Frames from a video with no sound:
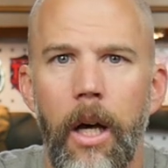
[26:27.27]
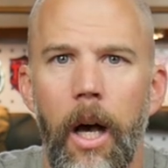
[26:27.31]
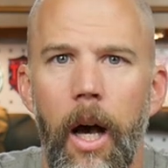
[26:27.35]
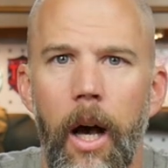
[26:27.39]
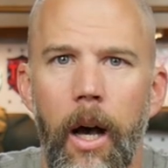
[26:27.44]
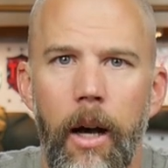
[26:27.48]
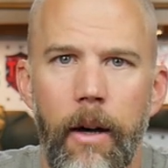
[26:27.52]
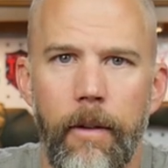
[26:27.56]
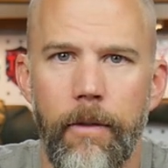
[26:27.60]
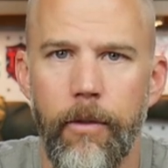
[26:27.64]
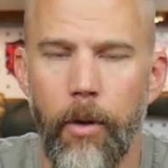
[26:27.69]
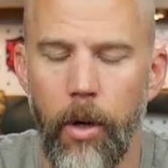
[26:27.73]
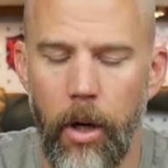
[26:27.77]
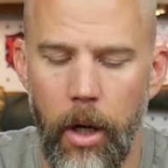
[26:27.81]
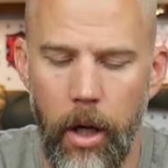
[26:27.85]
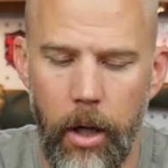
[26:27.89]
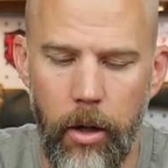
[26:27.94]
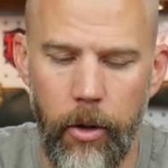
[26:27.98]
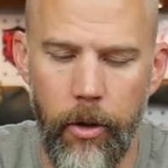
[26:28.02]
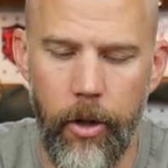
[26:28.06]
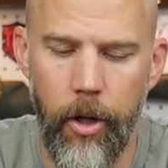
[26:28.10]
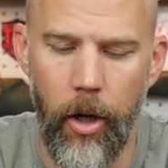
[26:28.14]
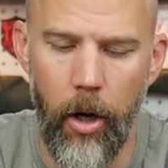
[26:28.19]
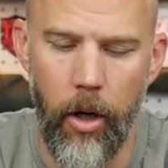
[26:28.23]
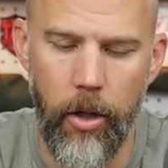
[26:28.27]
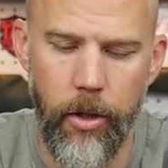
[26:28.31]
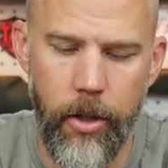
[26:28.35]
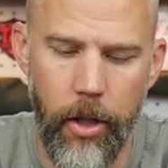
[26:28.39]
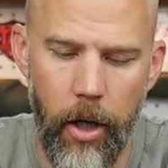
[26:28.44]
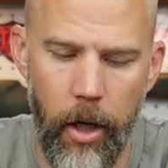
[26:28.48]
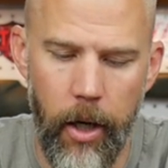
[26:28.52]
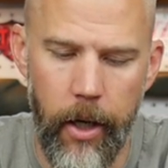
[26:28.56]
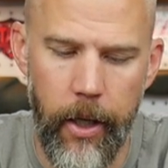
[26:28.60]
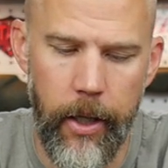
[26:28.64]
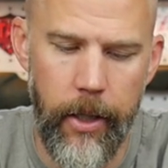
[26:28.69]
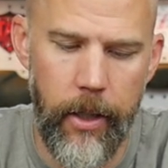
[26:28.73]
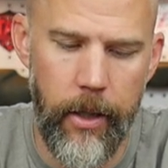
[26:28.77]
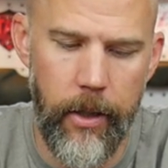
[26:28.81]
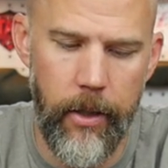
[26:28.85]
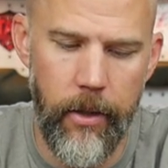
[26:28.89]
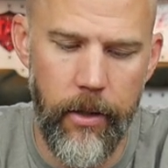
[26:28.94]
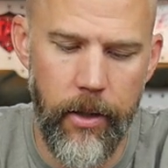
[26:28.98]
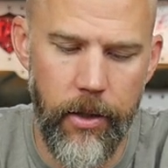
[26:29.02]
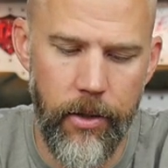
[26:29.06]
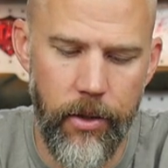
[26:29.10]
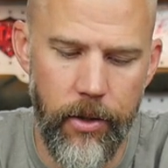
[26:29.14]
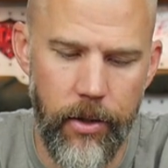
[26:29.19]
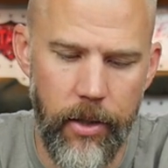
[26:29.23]
Uh, for a one hundred yard target,
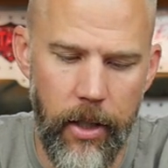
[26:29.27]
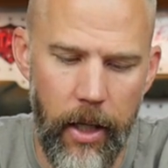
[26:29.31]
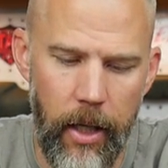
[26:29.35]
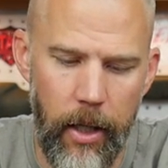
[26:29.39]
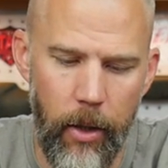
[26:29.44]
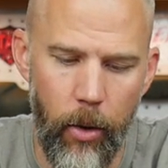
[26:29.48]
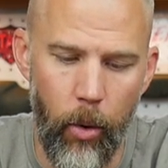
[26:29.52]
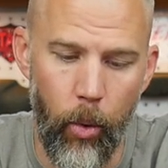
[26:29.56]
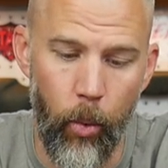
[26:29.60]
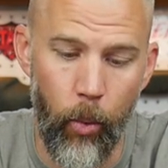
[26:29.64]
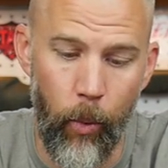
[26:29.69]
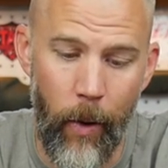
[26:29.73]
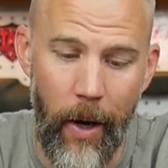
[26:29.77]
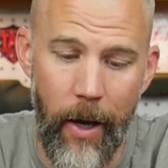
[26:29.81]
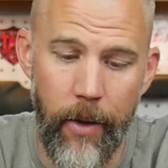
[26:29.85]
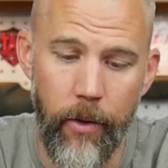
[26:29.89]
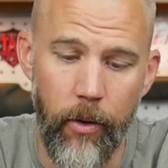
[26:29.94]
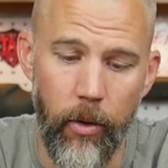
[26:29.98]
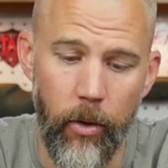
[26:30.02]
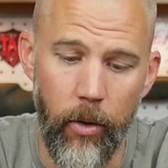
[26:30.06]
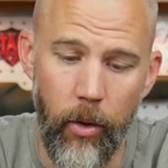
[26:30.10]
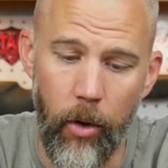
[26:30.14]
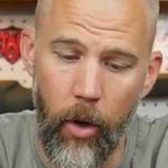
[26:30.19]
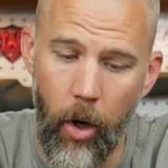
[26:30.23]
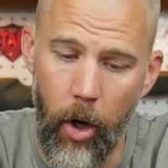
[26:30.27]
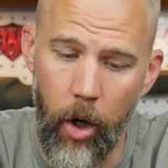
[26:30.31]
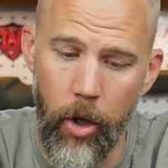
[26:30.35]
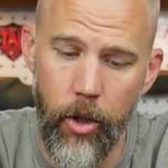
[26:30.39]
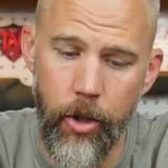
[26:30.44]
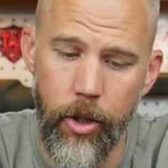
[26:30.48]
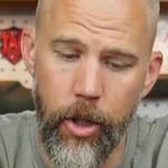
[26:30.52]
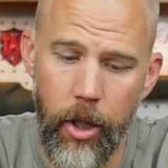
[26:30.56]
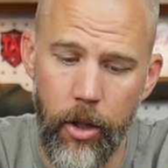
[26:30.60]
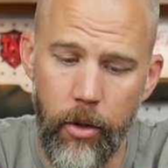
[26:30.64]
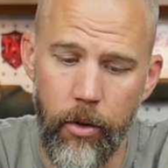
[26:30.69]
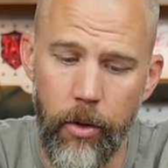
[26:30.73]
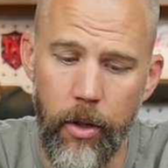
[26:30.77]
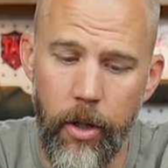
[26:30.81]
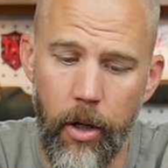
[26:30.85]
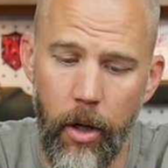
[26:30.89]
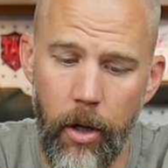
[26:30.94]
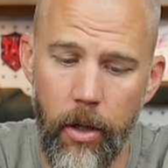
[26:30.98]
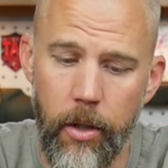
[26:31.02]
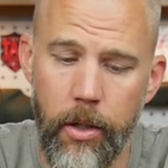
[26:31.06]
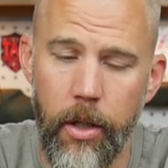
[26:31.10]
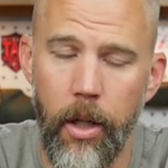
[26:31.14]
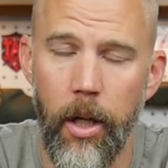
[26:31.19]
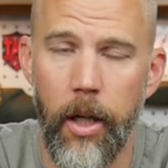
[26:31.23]
this is a rather large one hundred
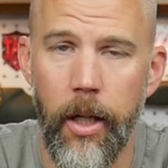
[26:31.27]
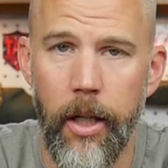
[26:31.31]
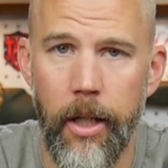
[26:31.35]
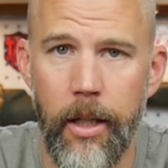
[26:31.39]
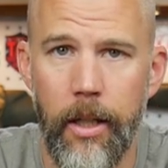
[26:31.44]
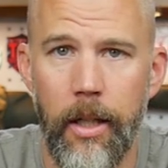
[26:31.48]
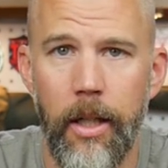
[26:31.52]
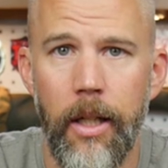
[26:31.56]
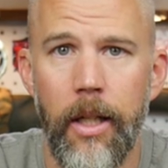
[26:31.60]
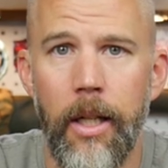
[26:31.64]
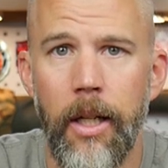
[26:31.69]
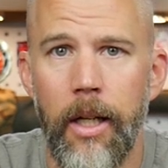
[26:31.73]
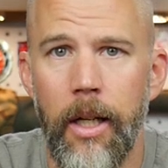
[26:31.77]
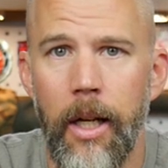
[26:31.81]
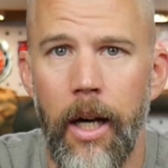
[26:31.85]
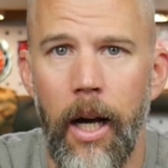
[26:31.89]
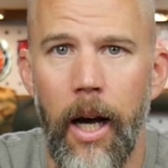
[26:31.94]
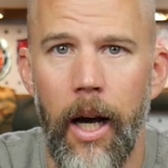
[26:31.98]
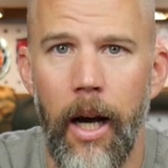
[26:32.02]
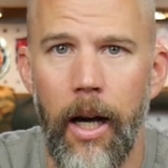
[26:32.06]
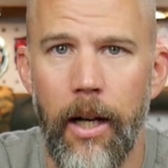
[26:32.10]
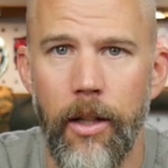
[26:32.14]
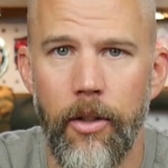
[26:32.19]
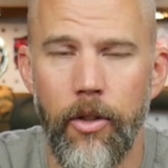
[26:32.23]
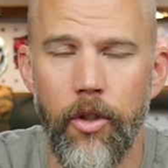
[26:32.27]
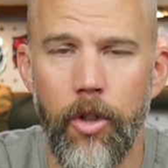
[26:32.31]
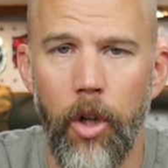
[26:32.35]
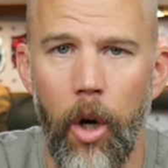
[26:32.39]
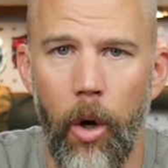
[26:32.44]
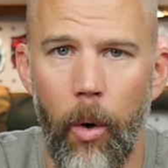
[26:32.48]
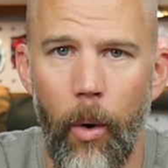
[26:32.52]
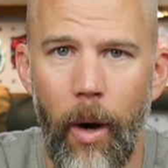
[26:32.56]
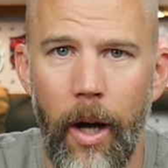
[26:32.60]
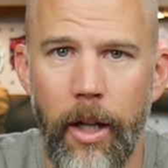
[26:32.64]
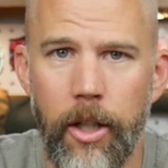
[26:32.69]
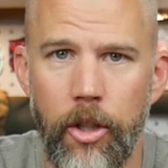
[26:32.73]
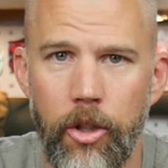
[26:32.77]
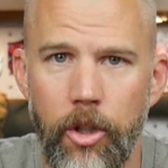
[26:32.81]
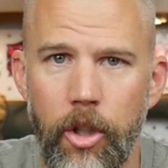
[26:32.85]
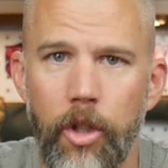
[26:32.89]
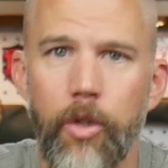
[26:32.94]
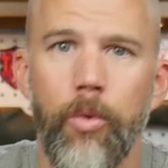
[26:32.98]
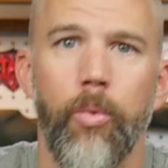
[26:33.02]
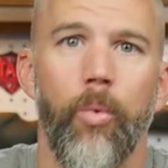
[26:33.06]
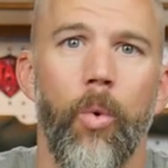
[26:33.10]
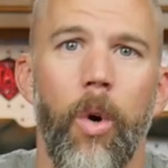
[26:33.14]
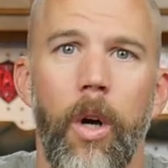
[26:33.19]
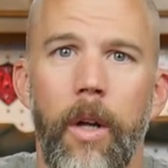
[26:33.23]
yard target. Uh, so I could
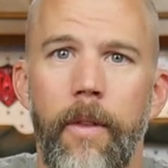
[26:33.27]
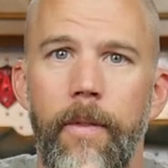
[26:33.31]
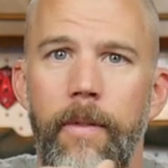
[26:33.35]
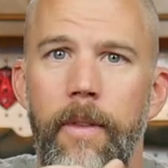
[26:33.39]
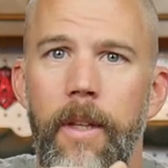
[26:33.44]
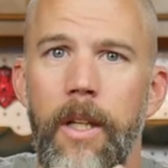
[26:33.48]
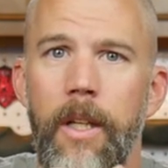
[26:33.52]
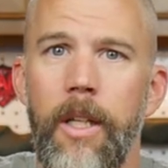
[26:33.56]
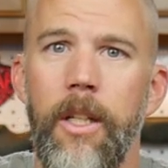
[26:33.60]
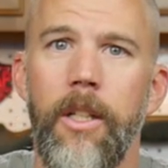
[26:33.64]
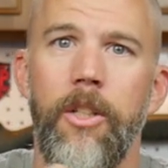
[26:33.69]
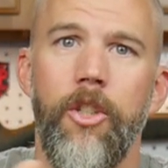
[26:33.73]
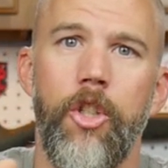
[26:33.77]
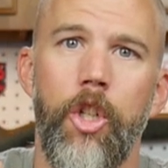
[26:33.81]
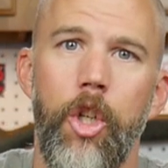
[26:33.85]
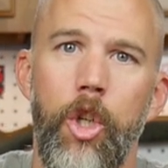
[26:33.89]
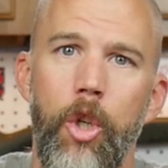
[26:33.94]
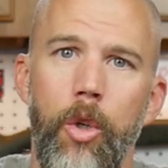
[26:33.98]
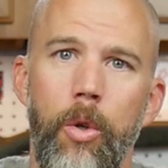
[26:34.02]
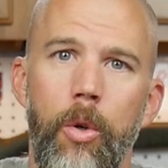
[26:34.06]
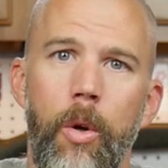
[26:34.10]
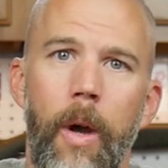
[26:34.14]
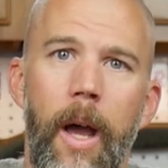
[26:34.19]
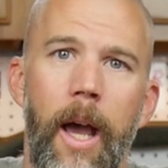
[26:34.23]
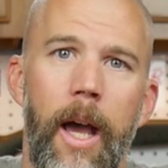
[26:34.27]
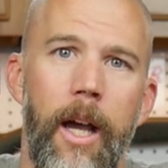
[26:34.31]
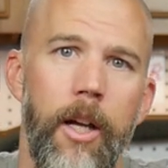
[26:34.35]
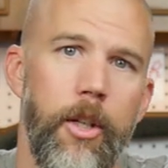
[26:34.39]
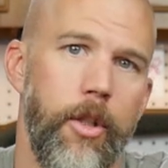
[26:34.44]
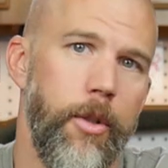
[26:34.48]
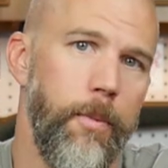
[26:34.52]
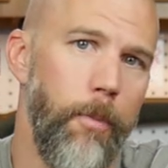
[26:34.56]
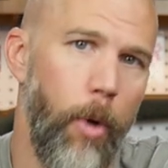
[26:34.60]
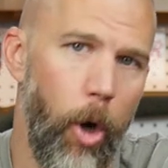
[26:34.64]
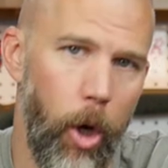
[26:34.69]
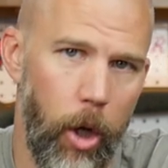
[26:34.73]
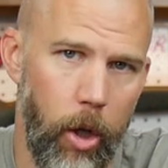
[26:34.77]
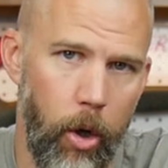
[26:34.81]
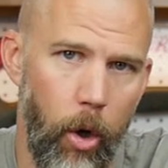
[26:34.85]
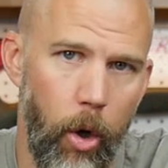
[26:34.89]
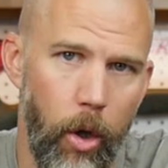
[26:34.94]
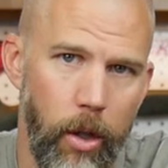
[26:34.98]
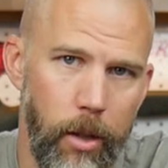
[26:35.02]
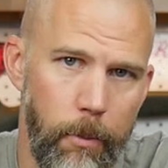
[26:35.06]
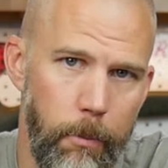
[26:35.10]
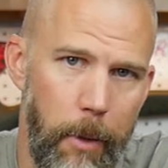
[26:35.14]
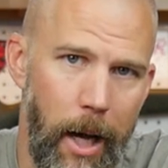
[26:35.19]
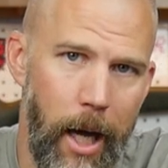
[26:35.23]
just run the two hash mark
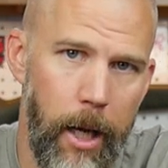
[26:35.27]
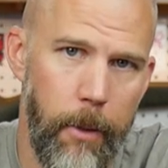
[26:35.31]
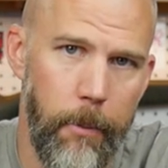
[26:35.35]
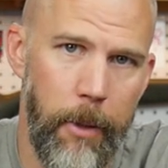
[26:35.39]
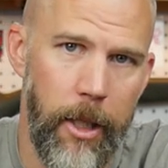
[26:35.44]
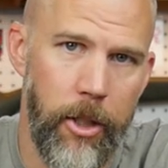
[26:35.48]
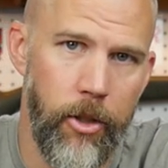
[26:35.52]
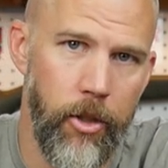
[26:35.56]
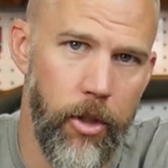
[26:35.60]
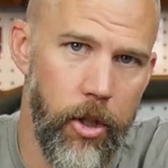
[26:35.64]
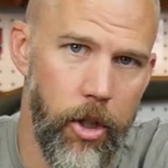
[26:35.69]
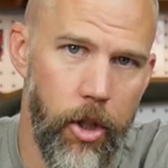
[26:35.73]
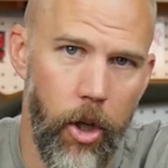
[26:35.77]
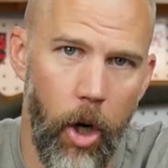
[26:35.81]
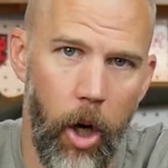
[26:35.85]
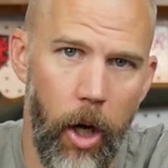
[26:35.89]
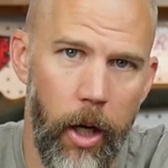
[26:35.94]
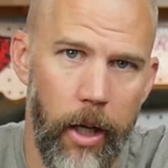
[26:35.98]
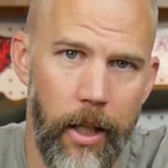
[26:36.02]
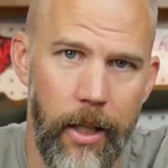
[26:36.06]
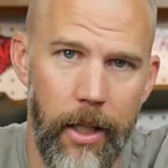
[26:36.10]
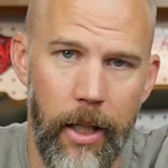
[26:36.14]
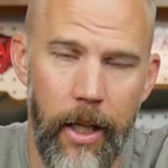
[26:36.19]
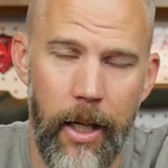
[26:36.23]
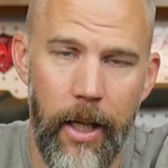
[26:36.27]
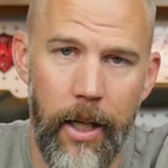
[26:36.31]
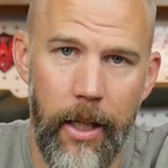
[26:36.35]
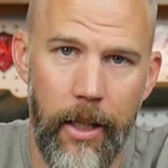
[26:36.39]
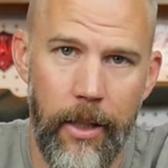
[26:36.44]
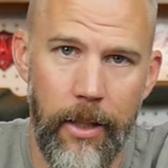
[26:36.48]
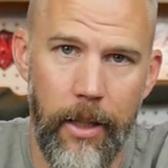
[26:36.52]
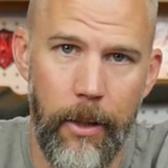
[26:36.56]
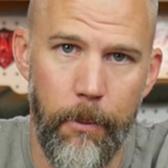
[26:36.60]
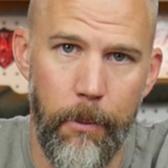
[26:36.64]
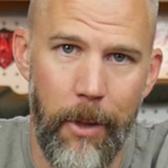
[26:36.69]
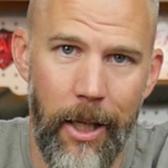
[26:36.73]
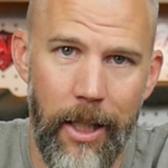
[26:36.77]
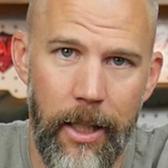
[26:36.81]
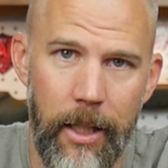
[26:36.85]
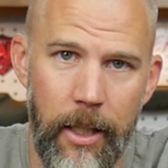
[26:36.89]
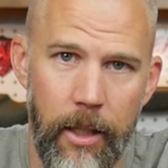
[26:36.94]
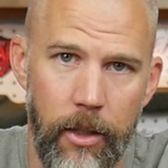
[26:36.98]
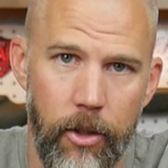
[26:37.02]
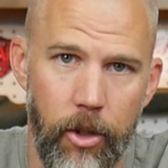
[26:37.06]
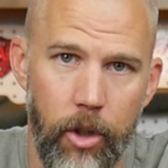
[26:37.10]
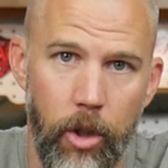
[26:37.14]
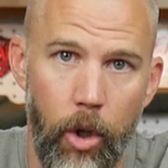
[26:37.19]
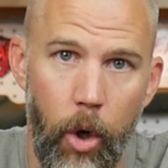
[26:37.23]
on the bottom edge of the target and get my
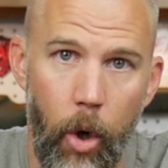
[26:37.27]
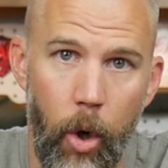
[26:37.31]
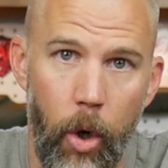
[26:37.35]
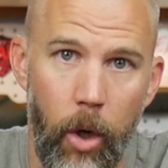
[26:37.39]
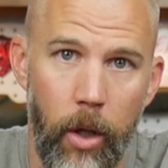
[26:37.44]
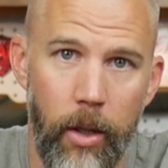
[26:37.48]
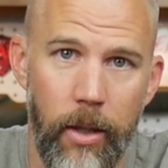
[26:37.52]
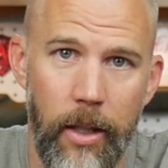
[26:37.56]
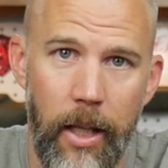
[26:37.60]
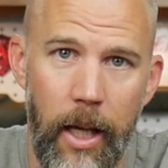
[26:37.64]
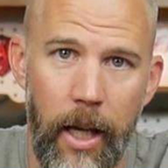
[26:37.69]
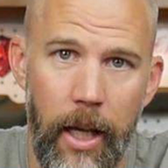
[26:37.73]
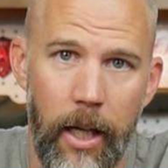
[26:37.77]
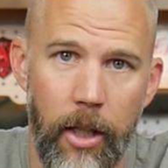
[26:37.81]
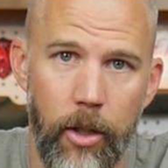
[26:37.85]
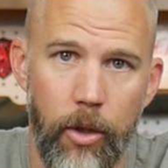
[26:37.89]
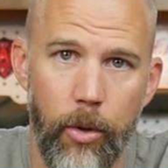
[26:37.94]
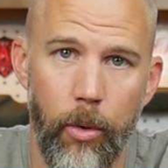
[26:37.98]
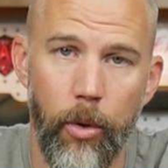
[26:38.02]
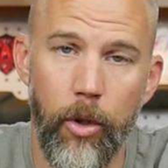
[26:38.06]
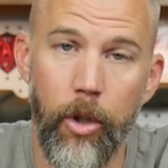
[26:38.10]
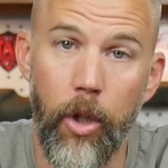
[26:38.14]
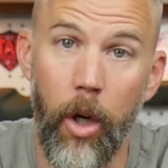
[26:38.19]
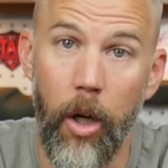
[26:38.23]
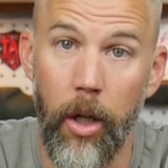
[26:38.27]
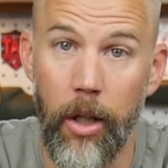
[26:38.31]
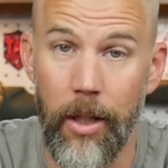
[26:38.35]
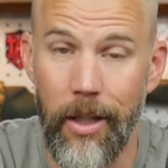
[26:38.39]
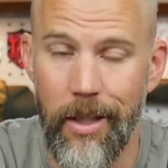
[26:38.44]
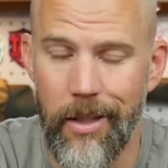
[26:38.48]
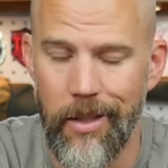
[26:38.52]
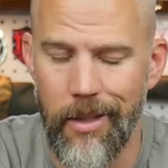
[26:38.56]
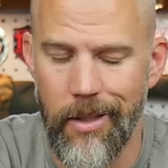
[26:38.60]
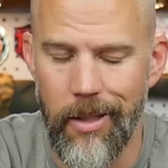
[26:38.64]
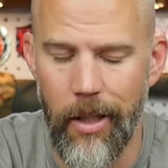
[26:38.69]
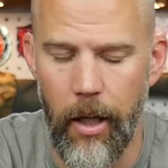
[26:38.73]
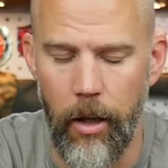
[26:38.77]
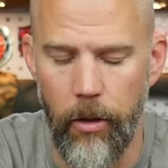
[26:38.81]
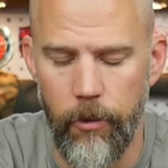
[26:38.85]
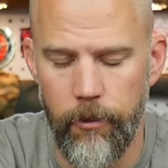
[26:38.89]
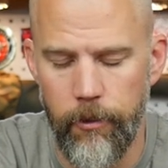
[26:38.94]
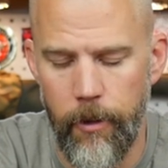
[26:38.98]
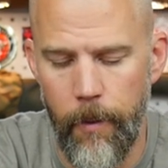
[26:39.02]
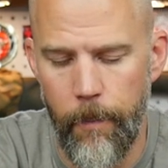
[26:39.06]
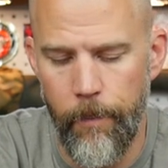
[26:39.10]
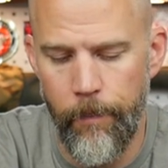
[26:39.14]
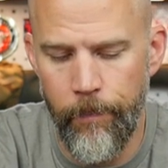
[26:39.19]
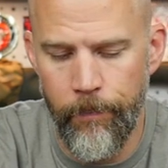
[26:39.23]
hits on the actual target itself.